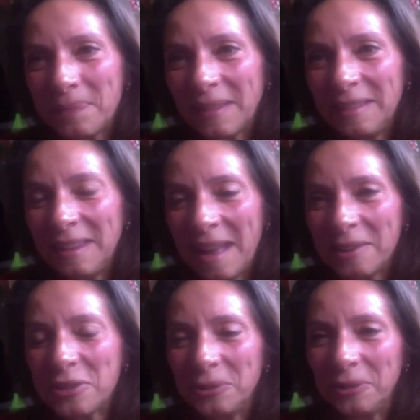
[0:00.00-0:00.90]
the
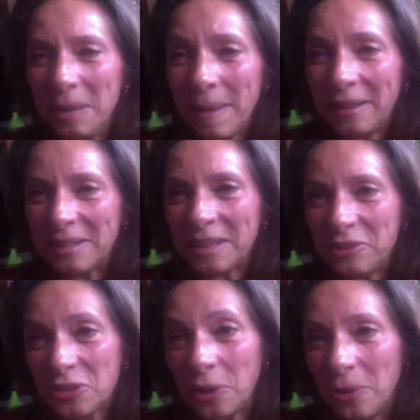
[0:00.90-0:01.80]
actual emails
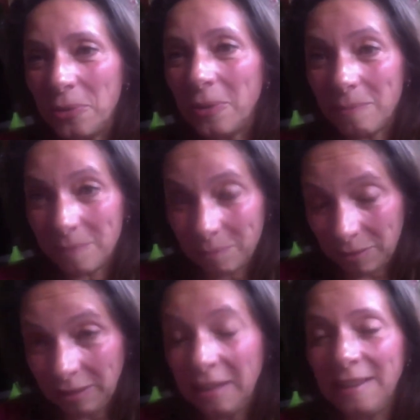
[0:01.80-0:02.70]
and show
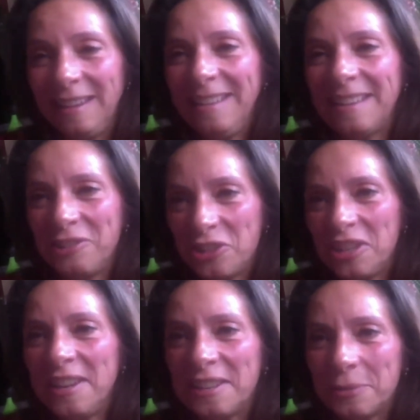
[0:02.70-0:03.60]
clearly that
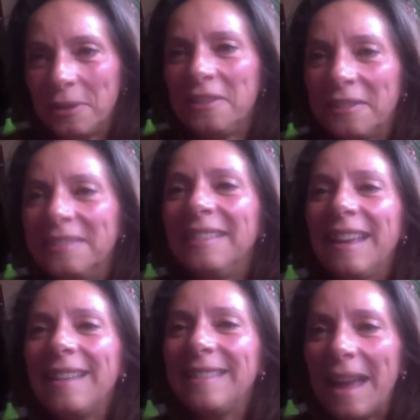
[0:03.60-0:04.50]
she has written
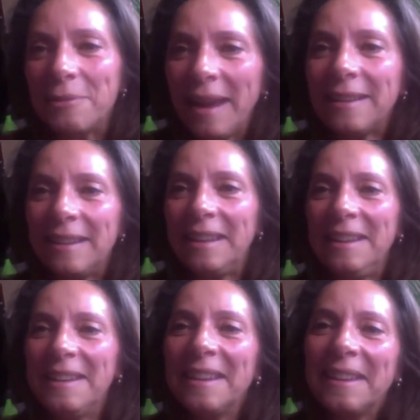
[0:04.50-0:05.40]

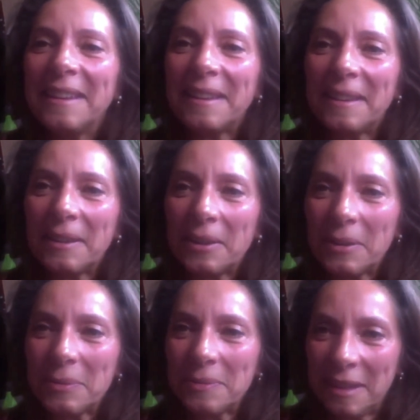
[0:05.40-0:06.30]
directly
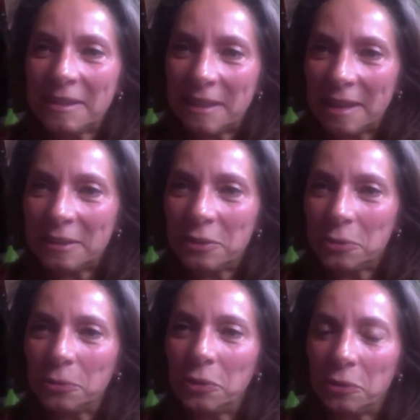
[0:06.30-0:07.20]
these letters
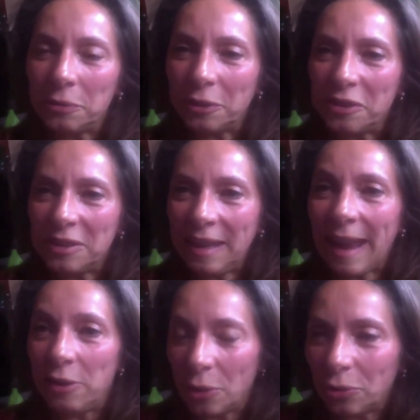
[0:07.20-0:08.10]
to the university,
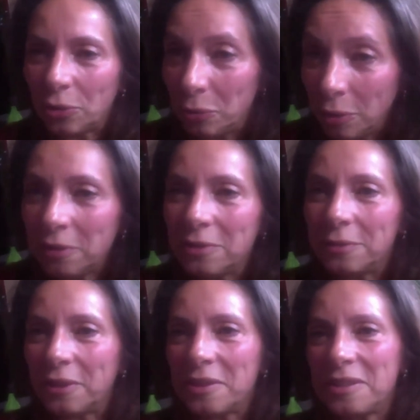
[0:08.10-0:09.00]
and not only one
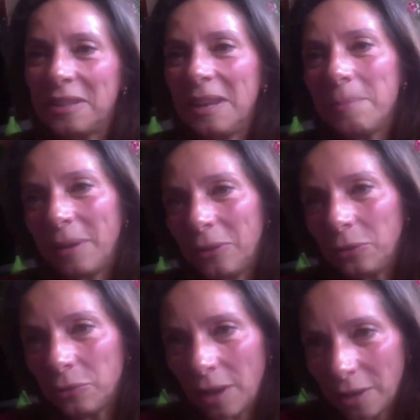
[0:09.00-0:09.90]
university, but
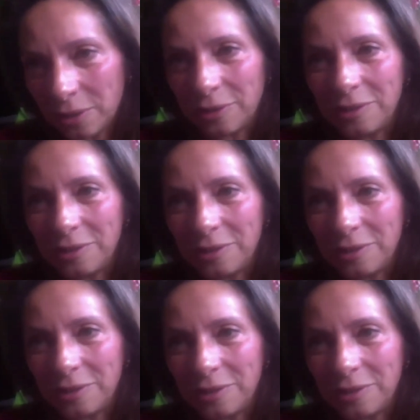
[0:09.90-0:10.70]
to other universities.